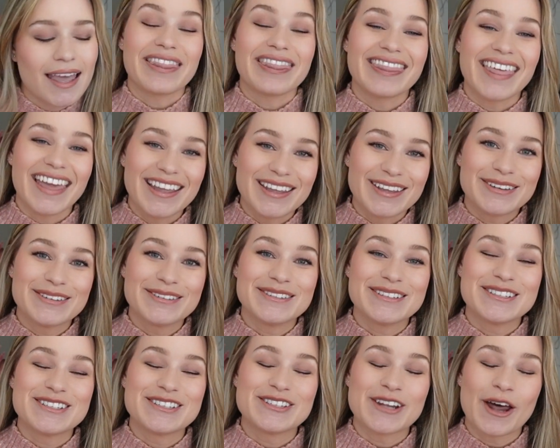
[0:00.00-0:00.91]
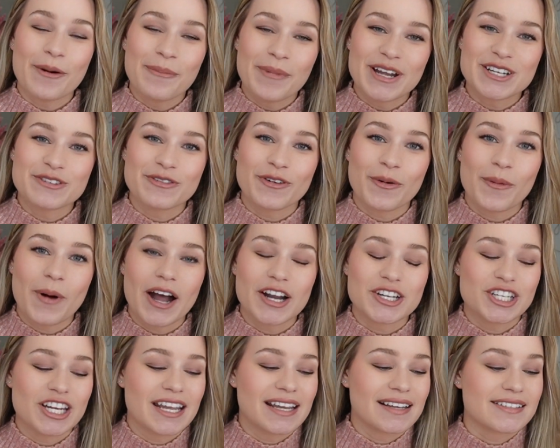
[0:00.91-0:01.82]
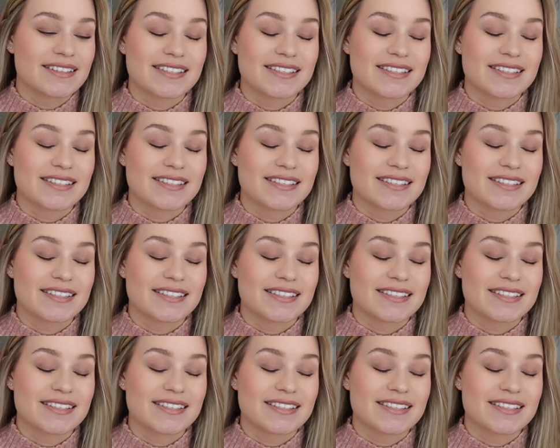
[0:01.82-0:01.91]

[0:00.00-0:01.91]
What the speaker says: Thank you so much for watching.